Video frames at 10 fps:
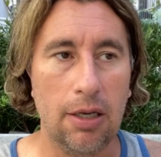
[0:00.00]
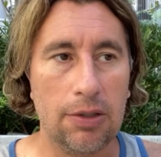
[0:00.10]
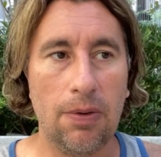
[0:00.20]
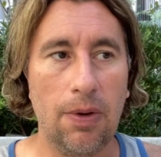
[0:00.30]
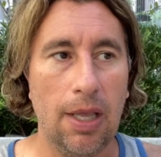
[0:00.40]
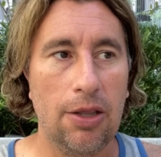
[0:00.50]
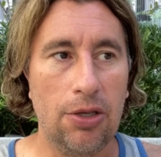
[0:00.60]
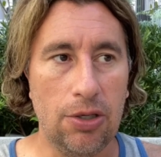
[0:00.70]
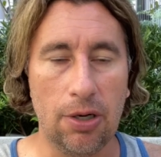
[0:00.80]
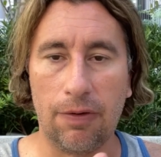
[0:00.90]
So the
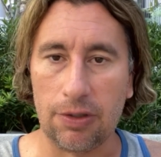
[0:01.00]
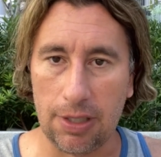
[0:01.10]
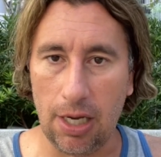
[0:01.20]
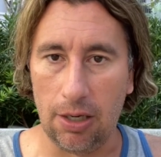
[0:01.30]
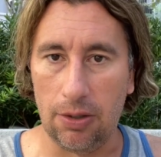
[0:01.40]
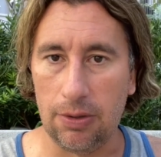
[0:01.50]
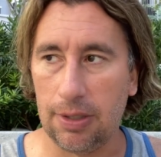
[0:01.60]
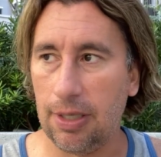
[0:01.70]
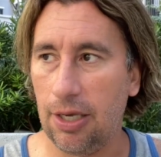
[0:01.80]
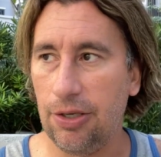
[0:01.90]
universe knows
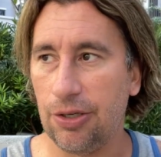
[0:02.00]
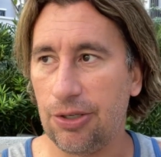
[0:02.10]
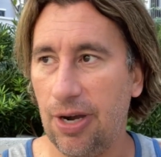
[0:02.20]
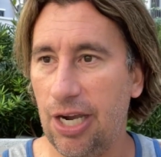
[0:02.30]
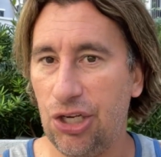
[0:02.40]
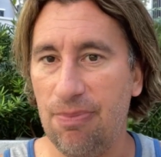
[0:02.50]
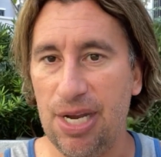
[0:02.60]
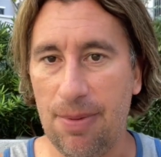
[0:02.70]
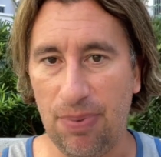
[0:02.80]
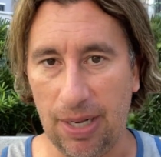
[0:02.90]
that you're trying to
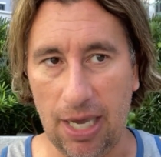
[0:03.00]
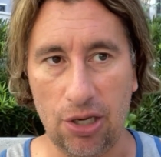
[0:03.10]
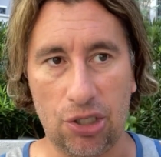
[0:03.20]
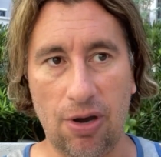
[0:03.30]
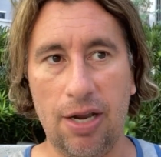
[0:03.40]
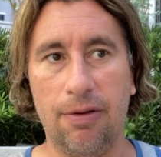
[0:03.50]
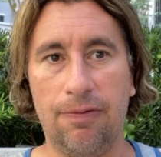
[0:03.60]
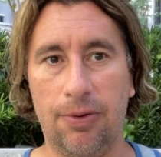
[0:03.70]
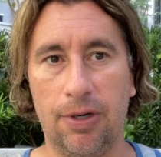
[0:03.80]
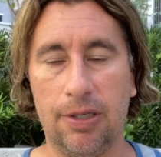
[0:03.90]
manipulate, you're trying to
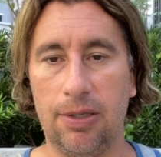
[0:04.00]
force.